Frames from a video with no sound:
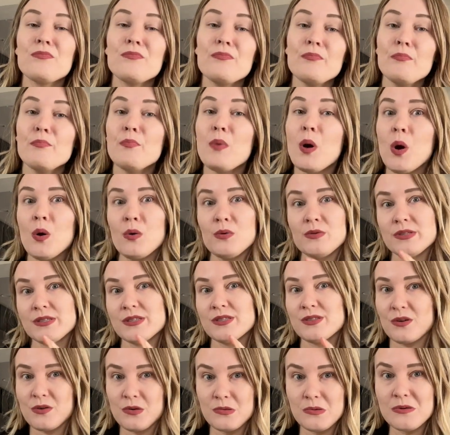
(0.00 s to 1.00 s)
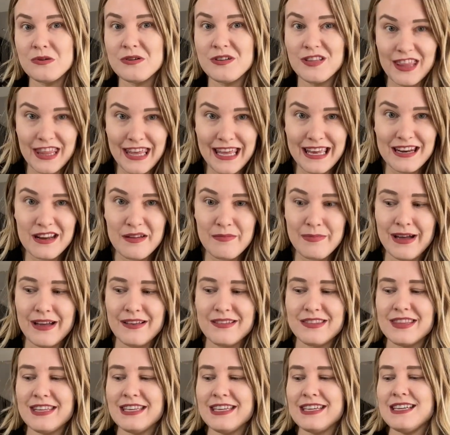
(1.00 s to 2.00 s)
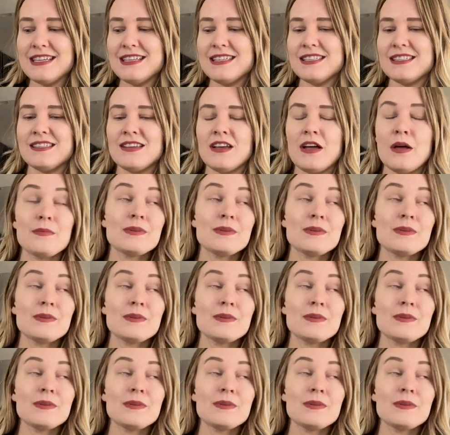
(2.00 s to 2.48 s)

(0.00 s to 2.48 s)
most cool thing about this,